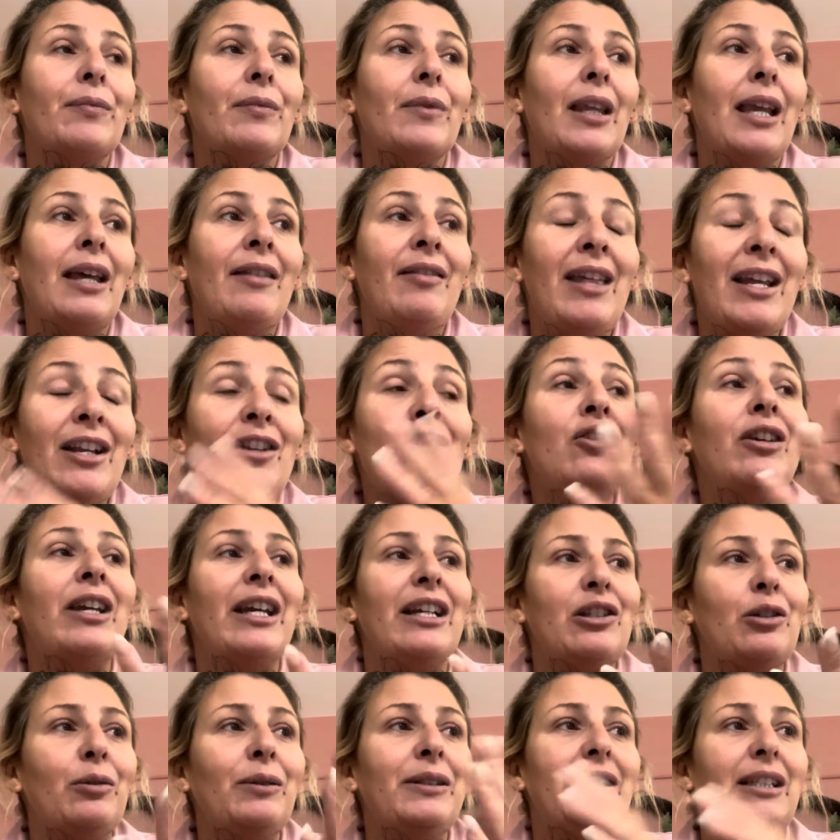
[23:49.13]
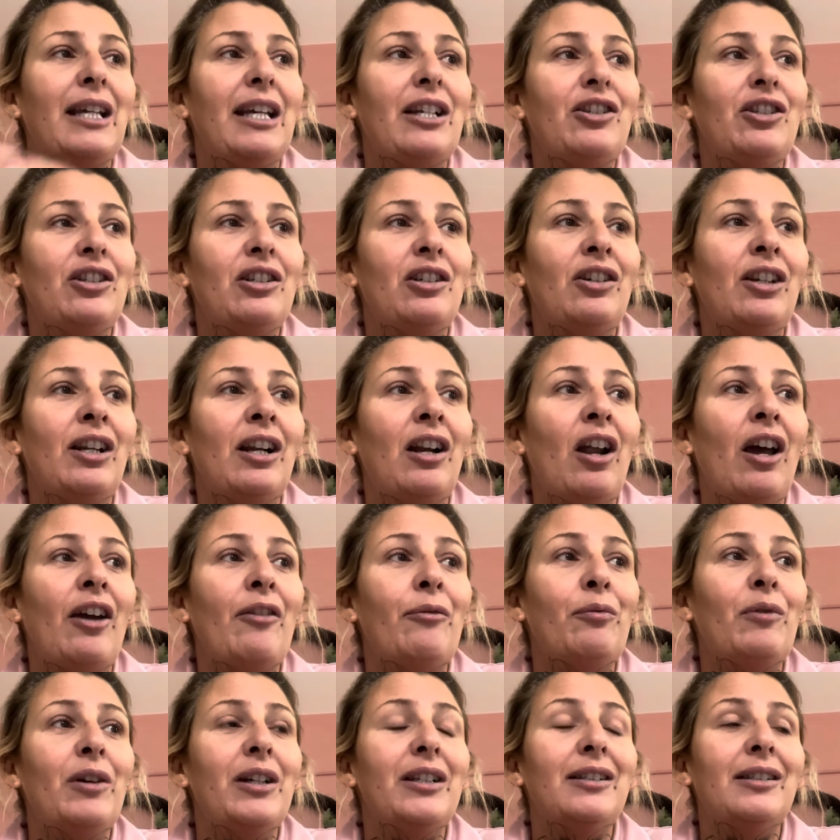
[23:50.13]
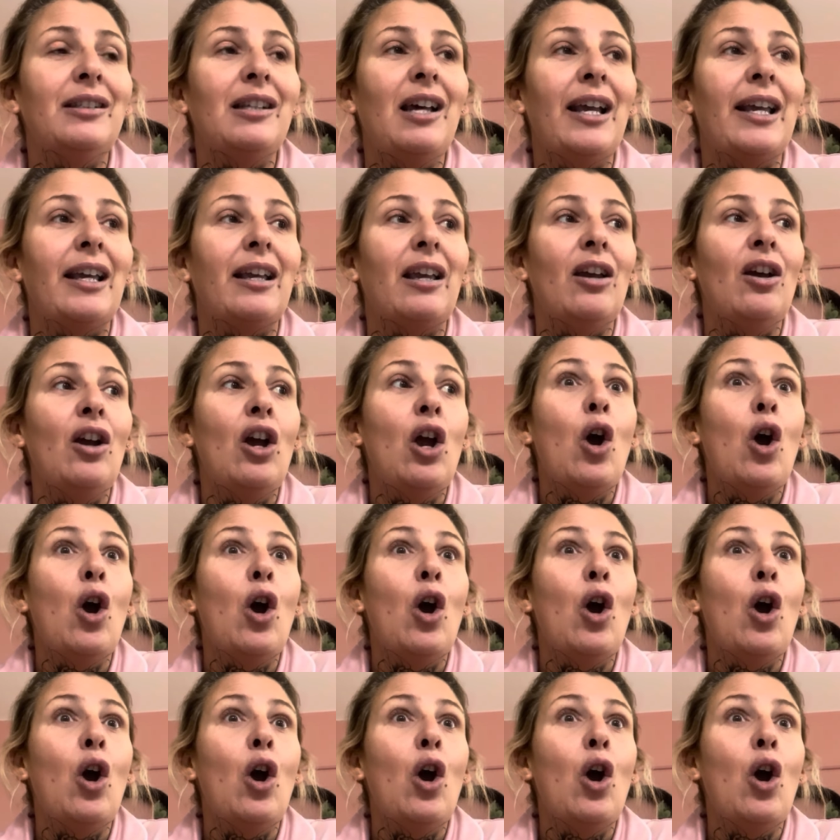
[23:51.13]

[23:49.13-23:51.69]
And then you get to a stage in your life where it's like,